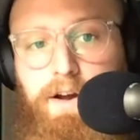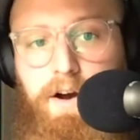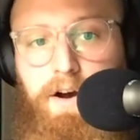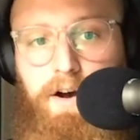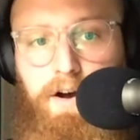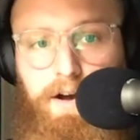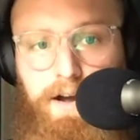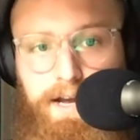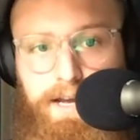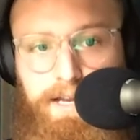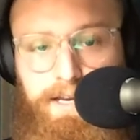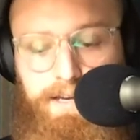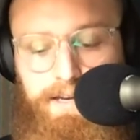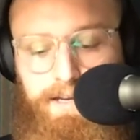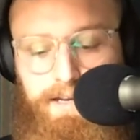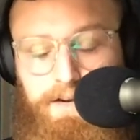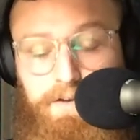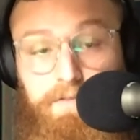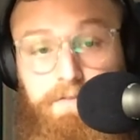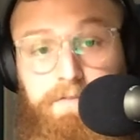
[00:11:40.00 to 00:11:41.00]
on
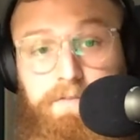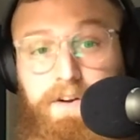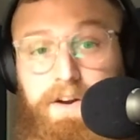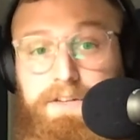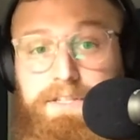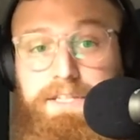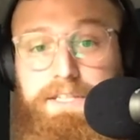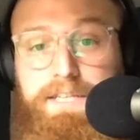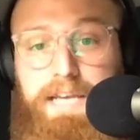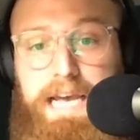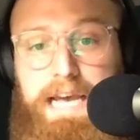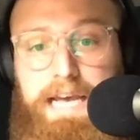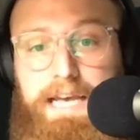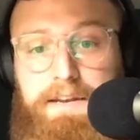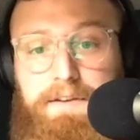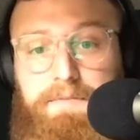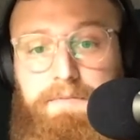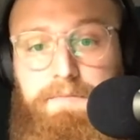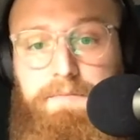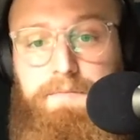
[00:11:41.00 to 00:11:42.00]
your first
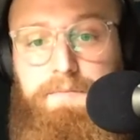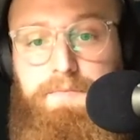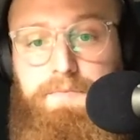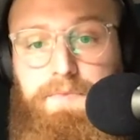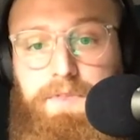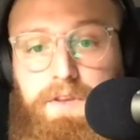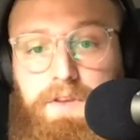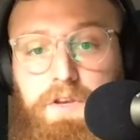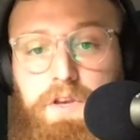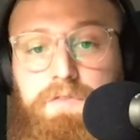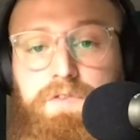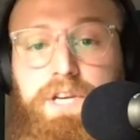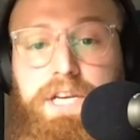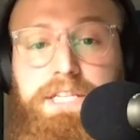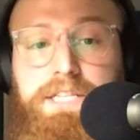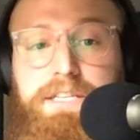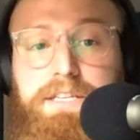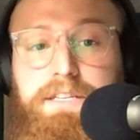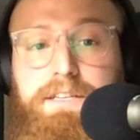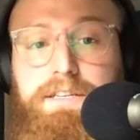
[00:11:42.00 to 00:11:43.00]
set, you've
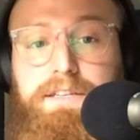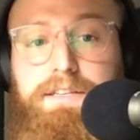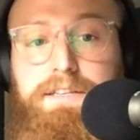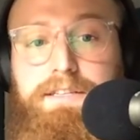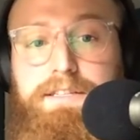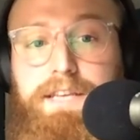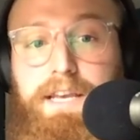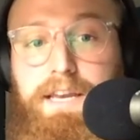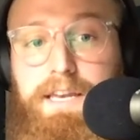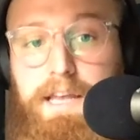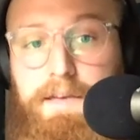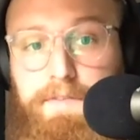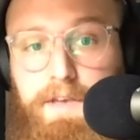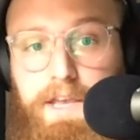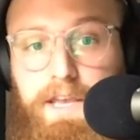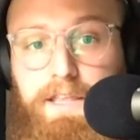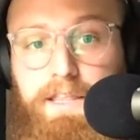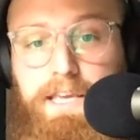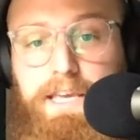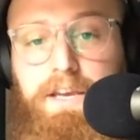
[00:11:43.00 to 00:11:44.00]
just
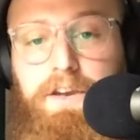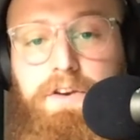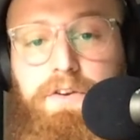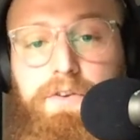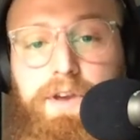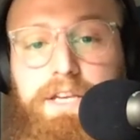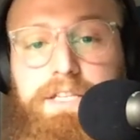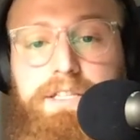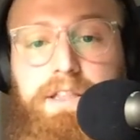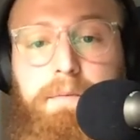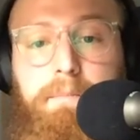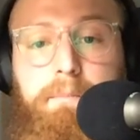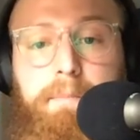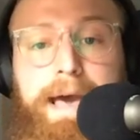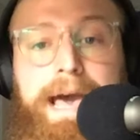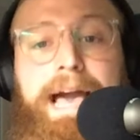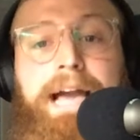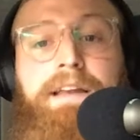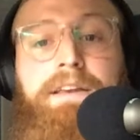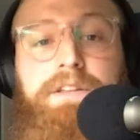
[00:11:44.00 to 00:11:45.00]
significantly increased the
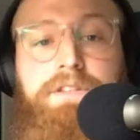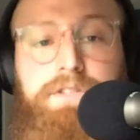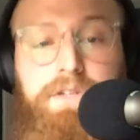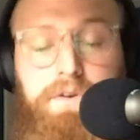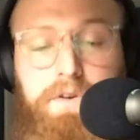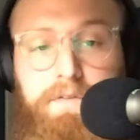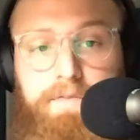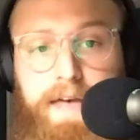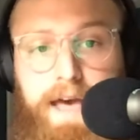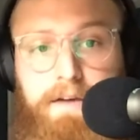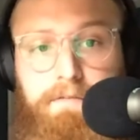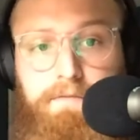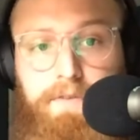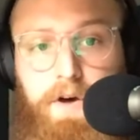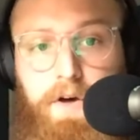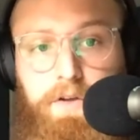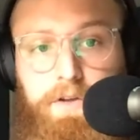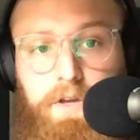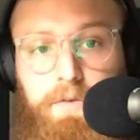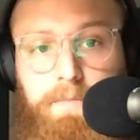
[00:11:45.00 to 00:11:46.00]
magnitude of that
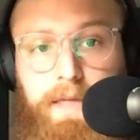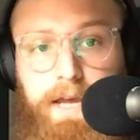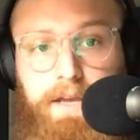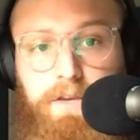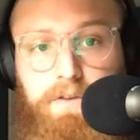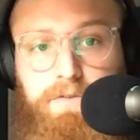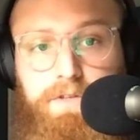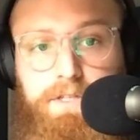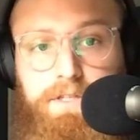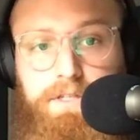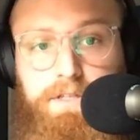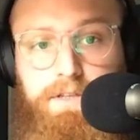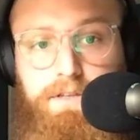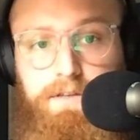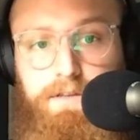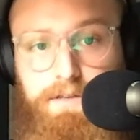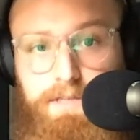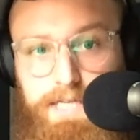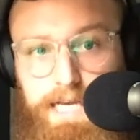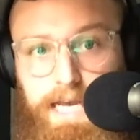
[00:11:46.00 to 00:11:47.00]
volume that you just
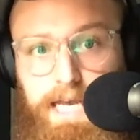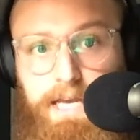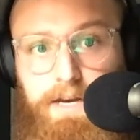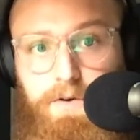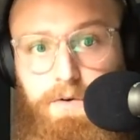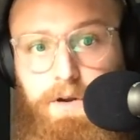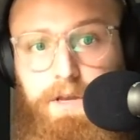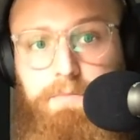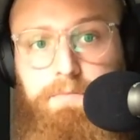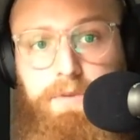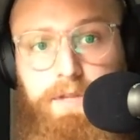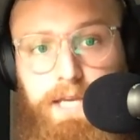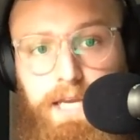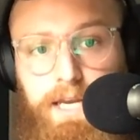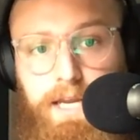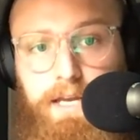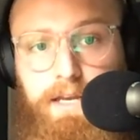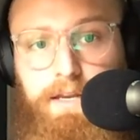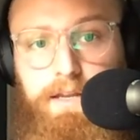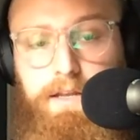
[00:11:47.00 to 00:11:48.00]
did or
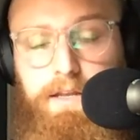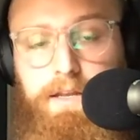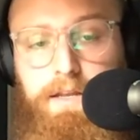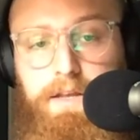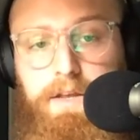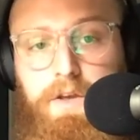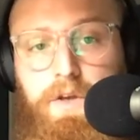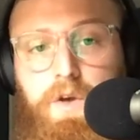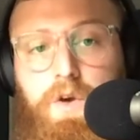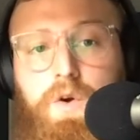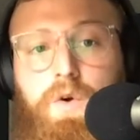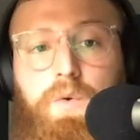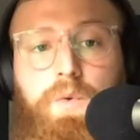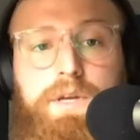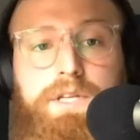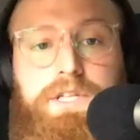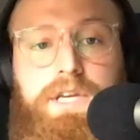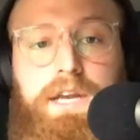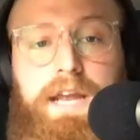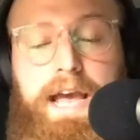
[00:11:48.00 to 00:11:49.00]
completed,
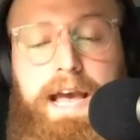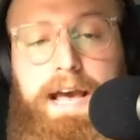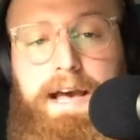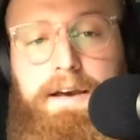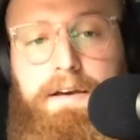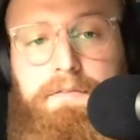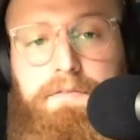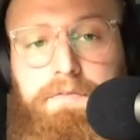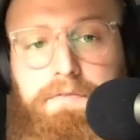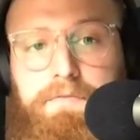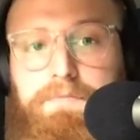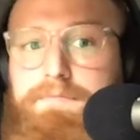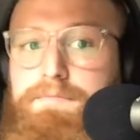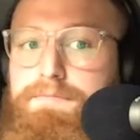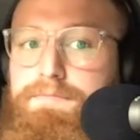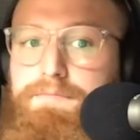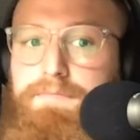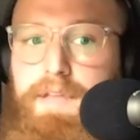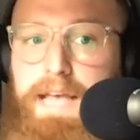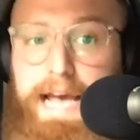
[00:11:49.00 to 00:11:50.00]
which can have
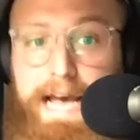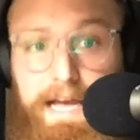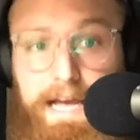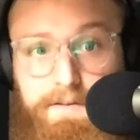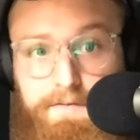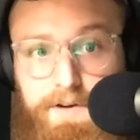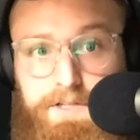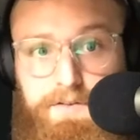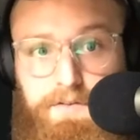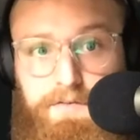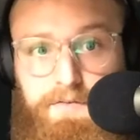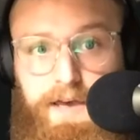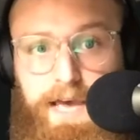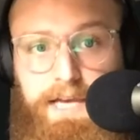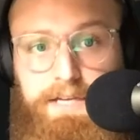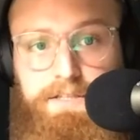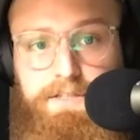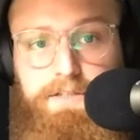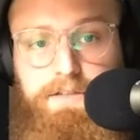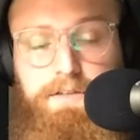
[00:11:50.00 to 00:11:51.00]
adverse
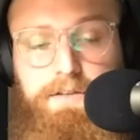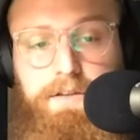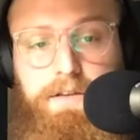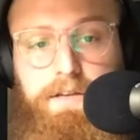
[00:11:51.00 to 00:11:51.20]
effects,